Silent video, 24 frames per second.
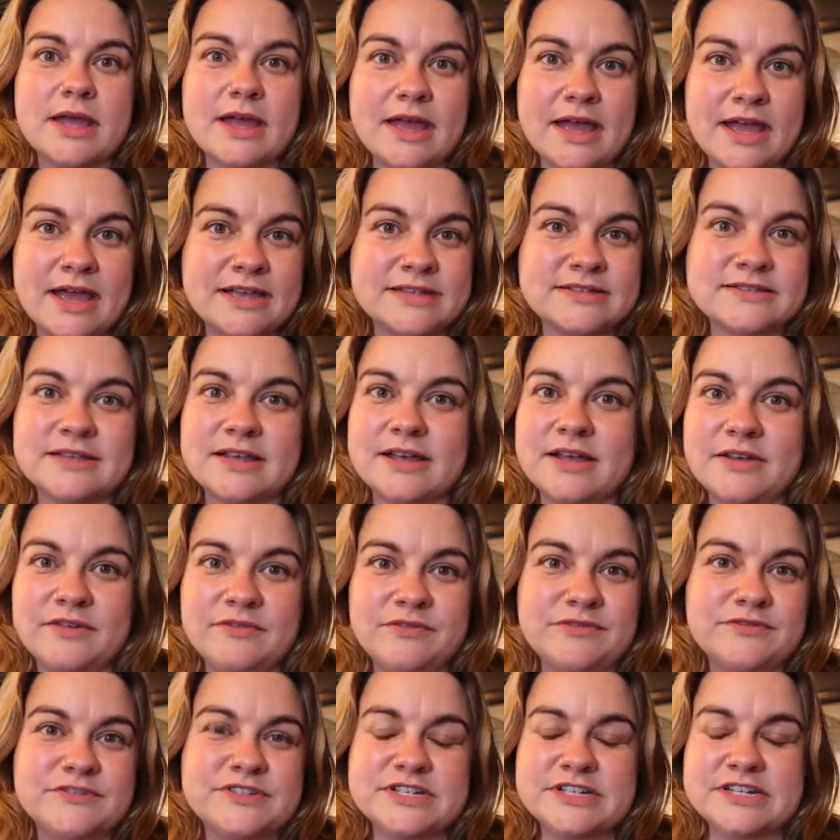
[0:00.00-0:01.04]
as
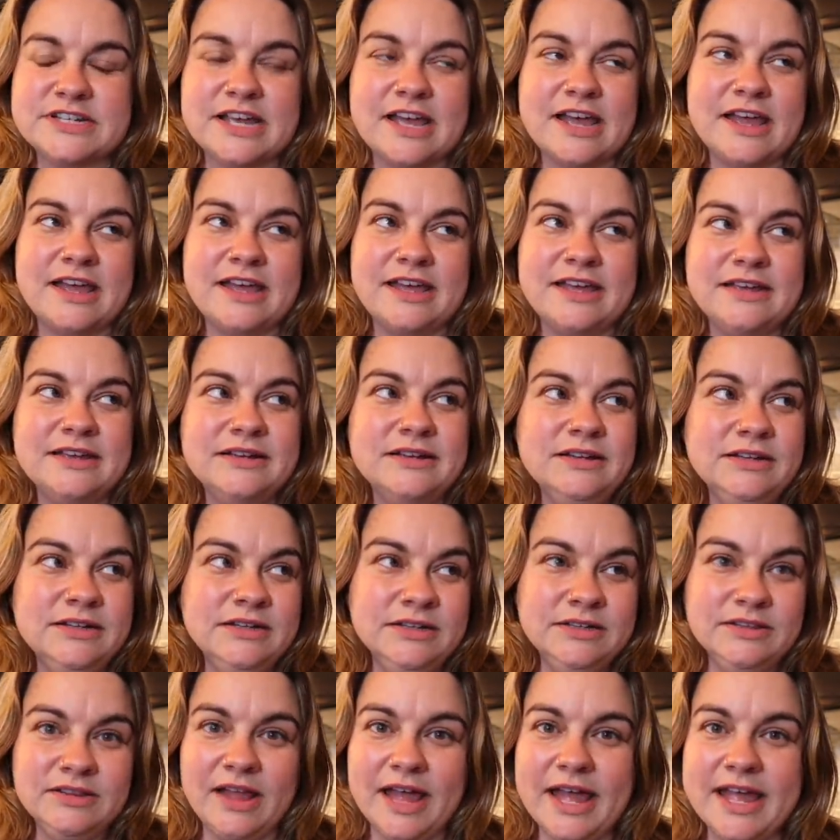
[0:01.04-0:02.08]
of today,
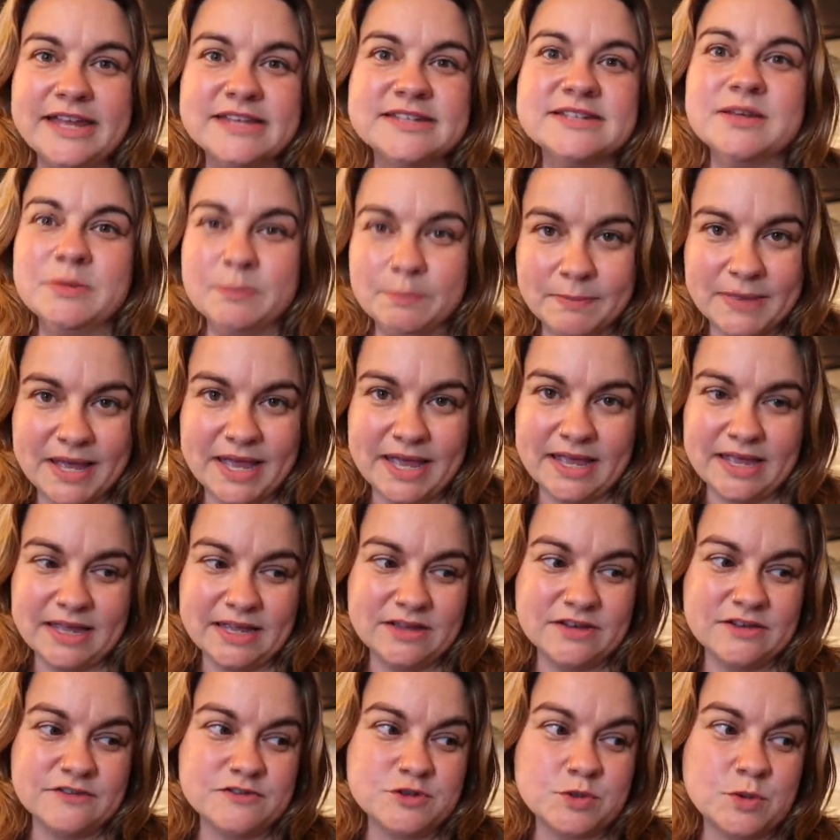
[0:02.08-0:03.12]
late May of